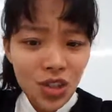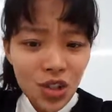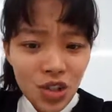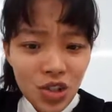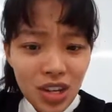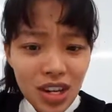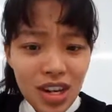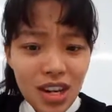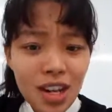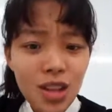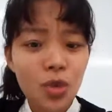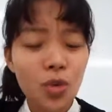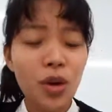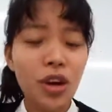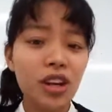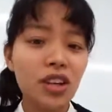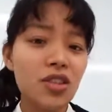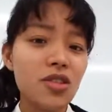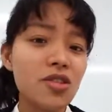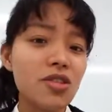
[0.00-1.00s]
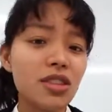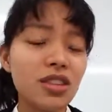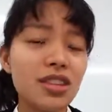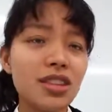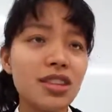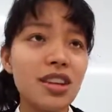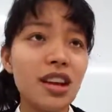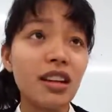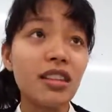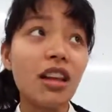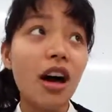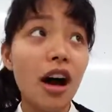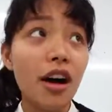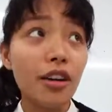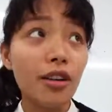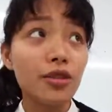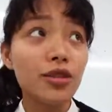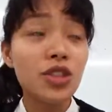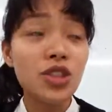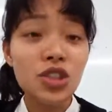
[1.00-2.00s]
street where you could see a
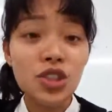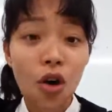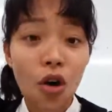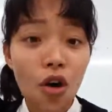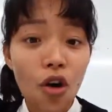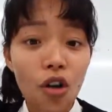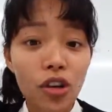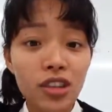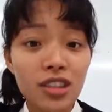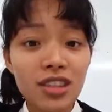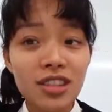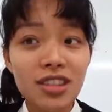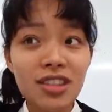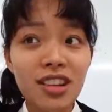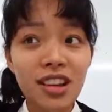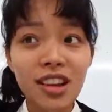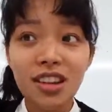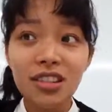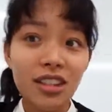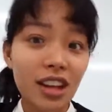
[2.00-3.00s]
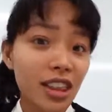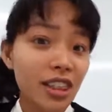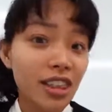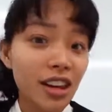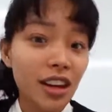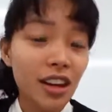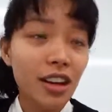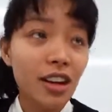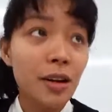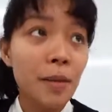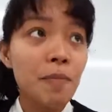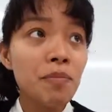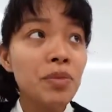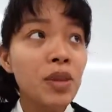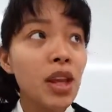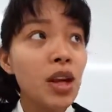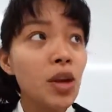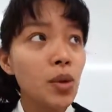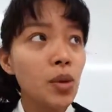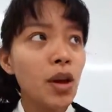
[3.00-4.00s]
lot of stalls here and there.
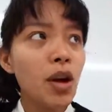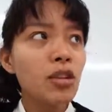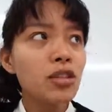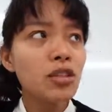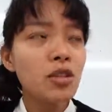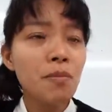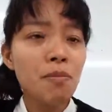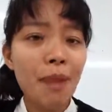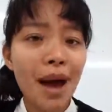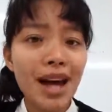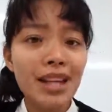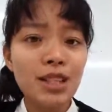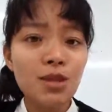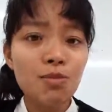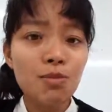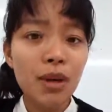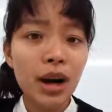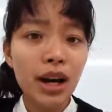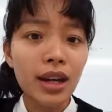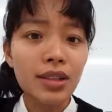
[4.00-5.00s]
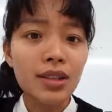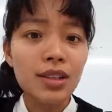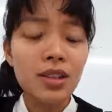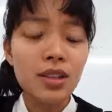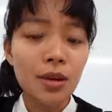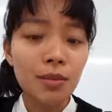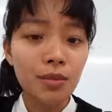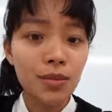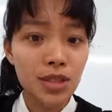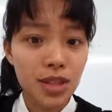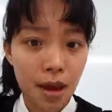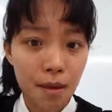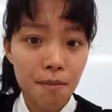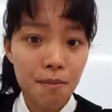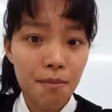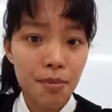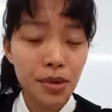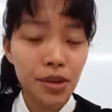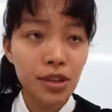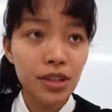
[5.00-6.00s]
We also passed by some
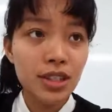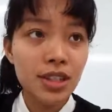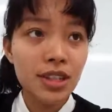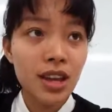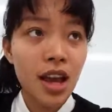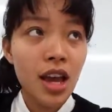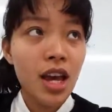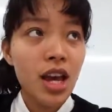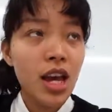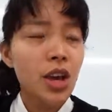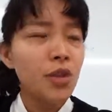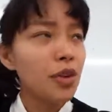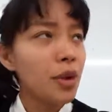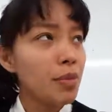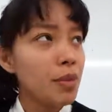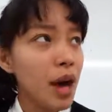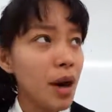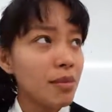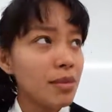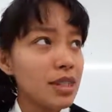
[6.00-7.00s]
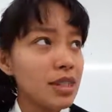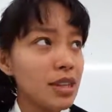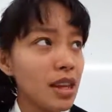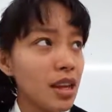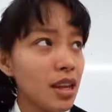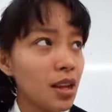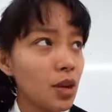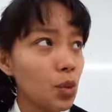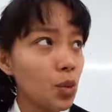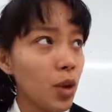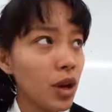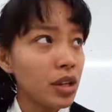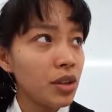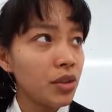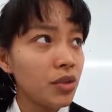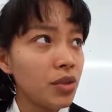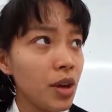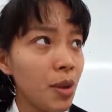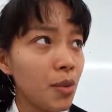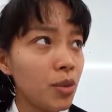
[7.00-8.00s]
temples. If I'm not mistaken, one
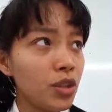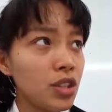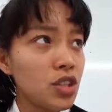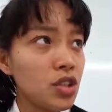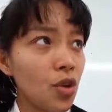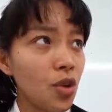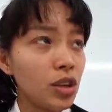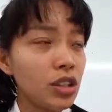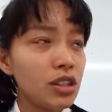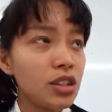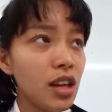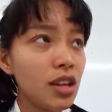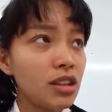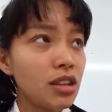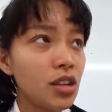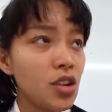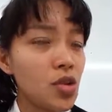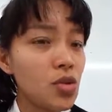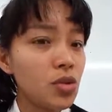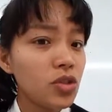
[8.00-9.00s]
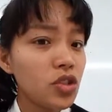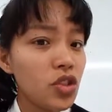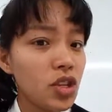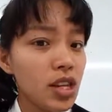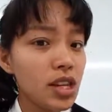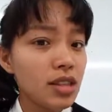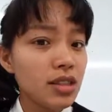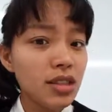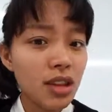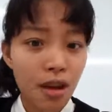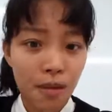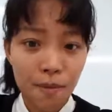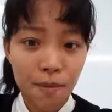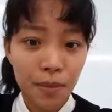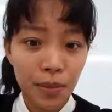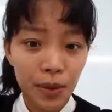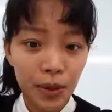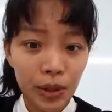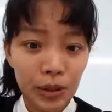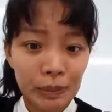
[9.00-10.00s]
of them was called Tenryuji
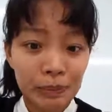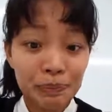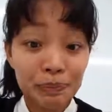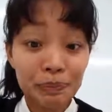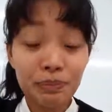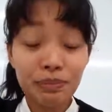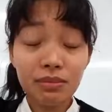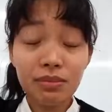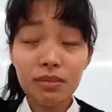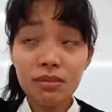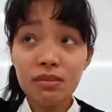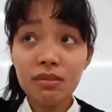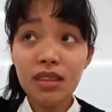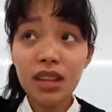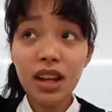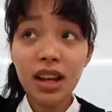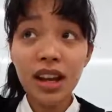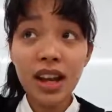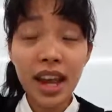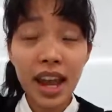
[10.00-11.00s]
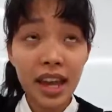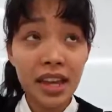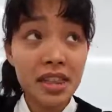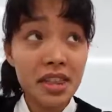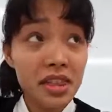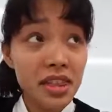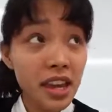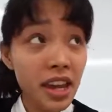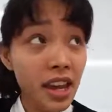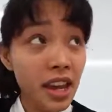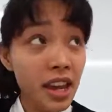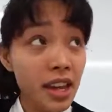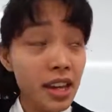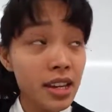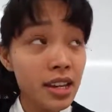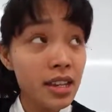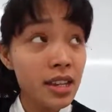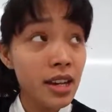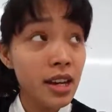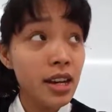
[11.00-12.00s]
Temple. And
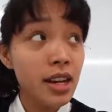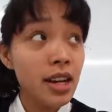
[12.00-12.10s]
then